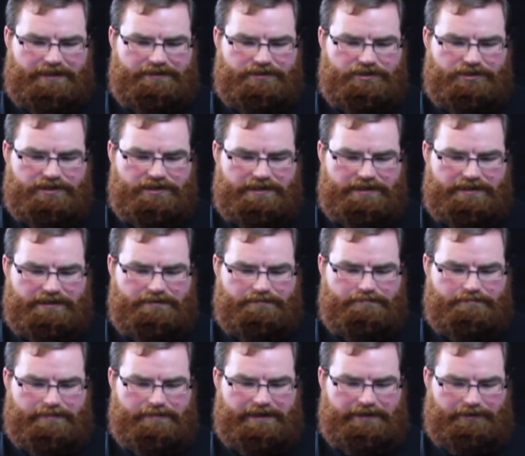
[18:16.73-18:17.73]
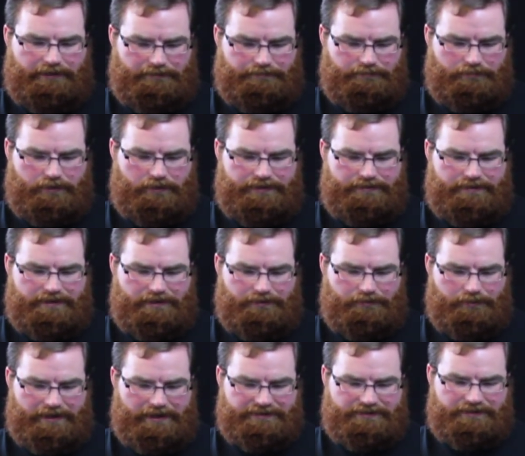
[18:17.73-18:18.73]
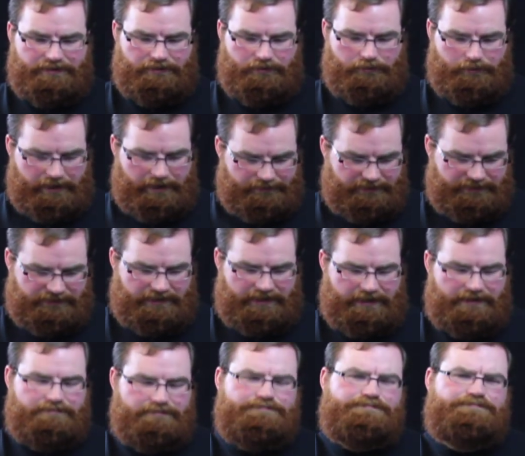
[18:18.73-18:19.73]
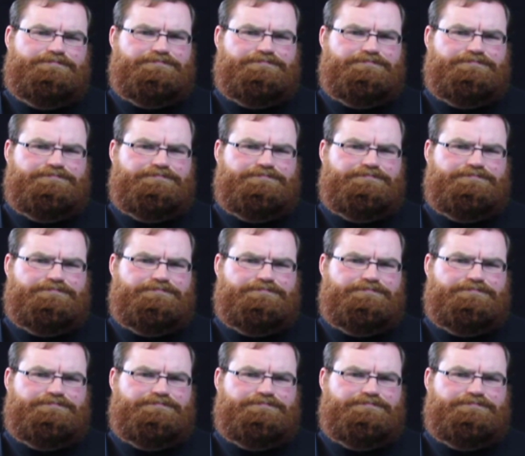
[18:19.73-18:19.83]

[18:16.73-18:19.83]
She met up with the rest of the ravens again,